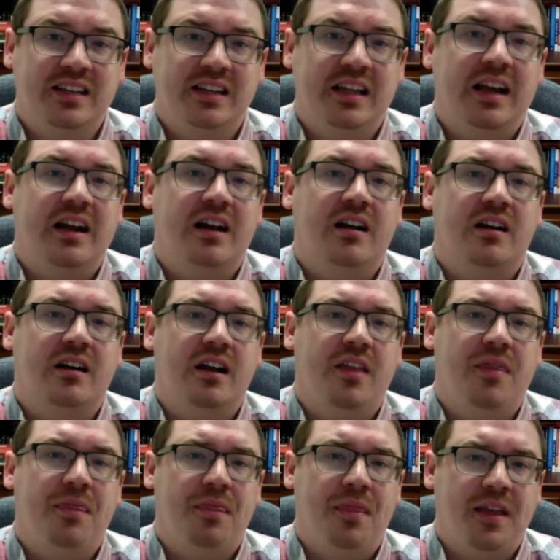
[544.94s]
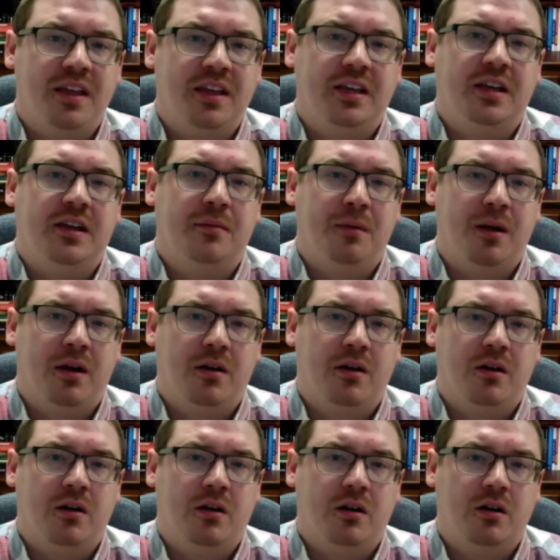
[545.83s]
there and thinking about
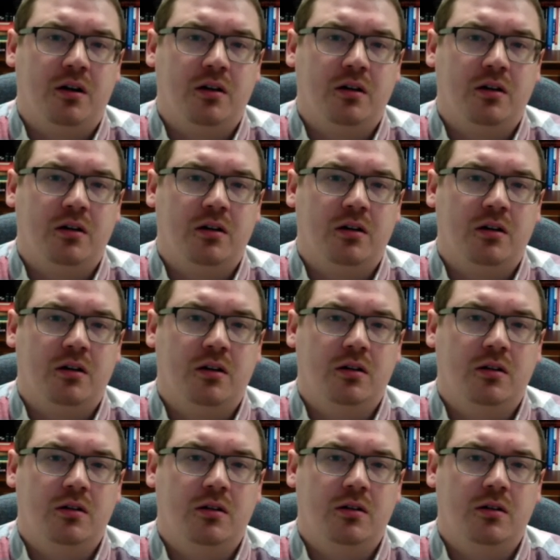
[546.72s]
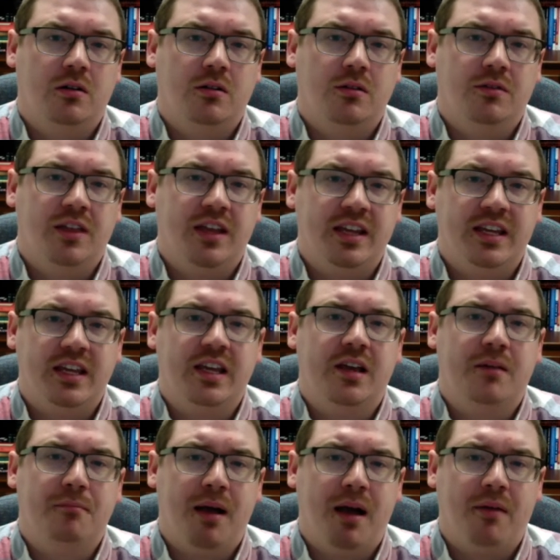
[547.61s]
her, thinking
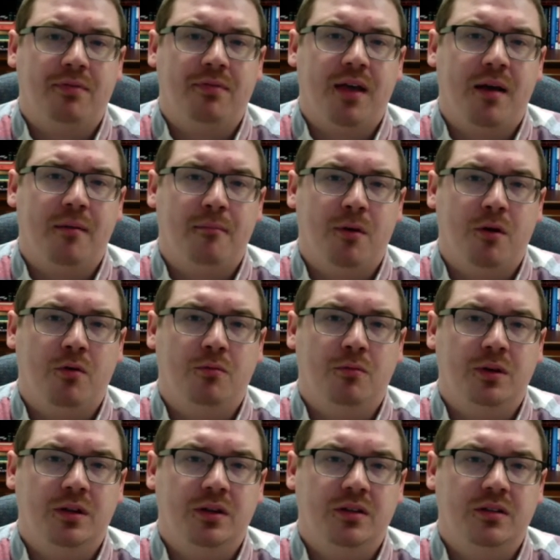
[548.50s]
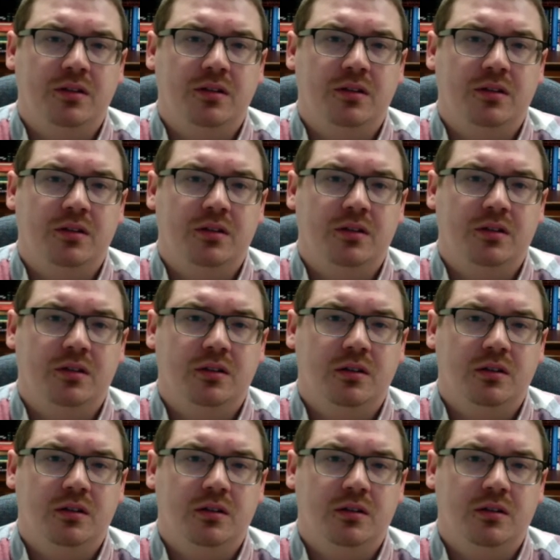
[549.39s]
about that moment,
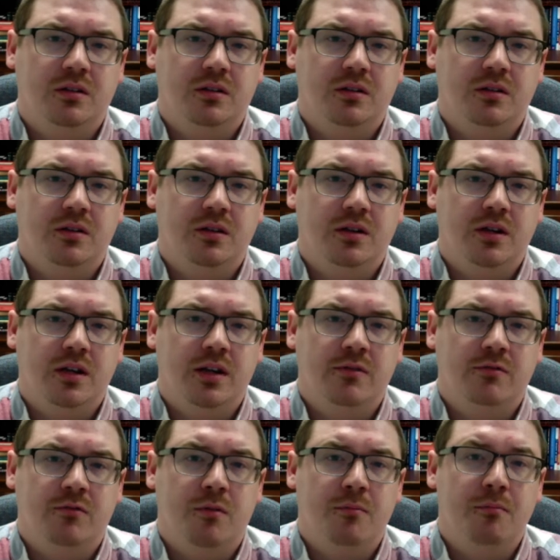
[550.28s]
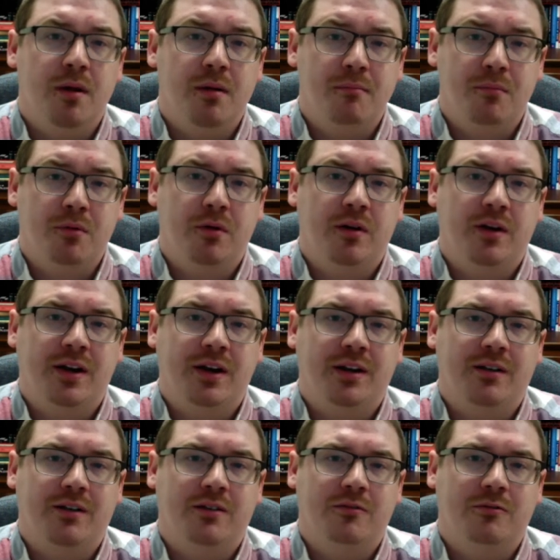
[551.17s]
and
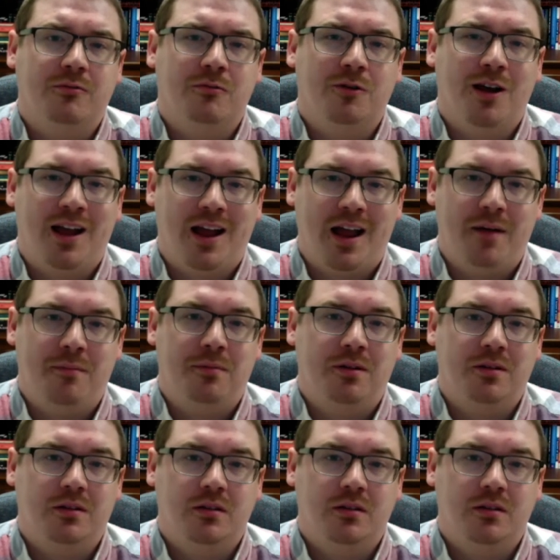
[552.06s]
remembering what happened.